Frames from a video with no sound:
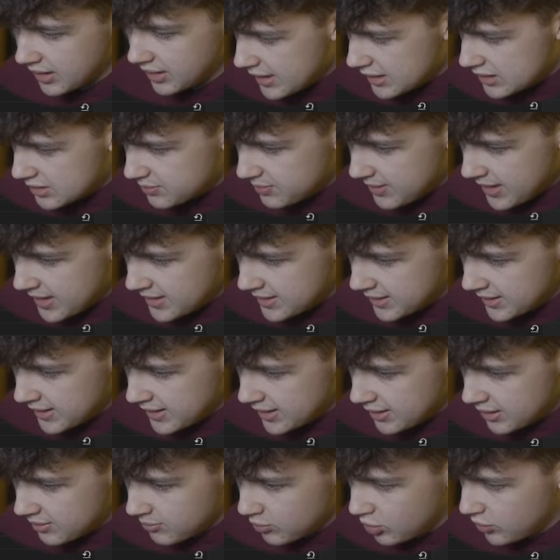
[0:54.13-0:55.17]
expanding
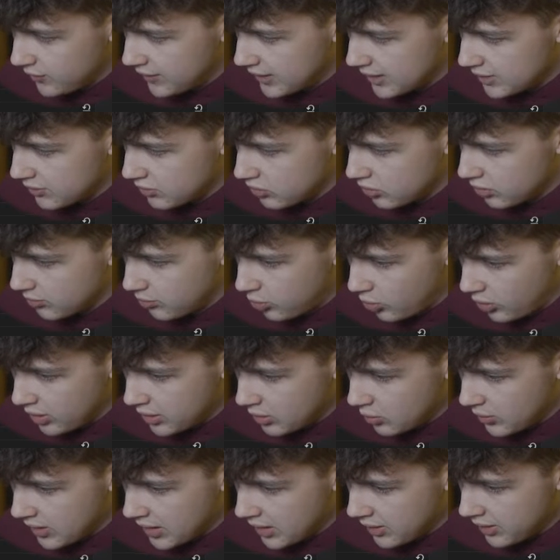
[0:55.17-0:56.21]
it and moving it to a
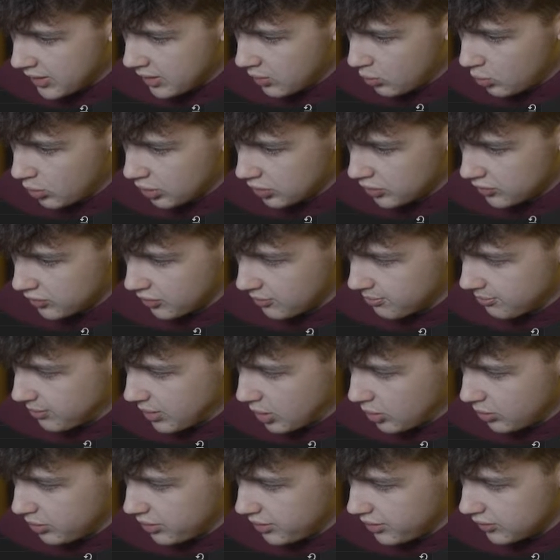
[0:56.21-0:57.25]
point where it works for
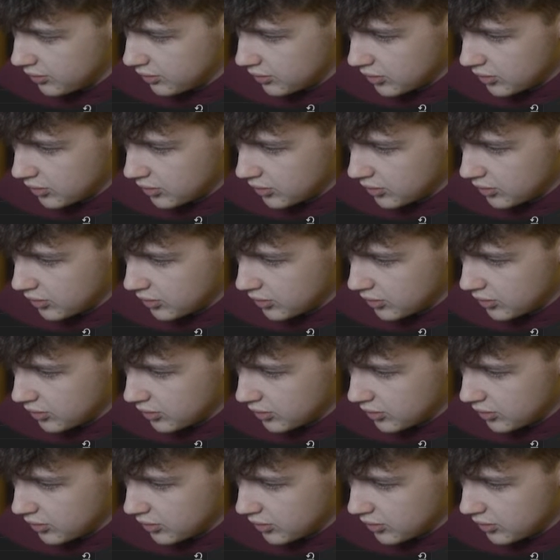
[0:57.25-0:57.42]
both.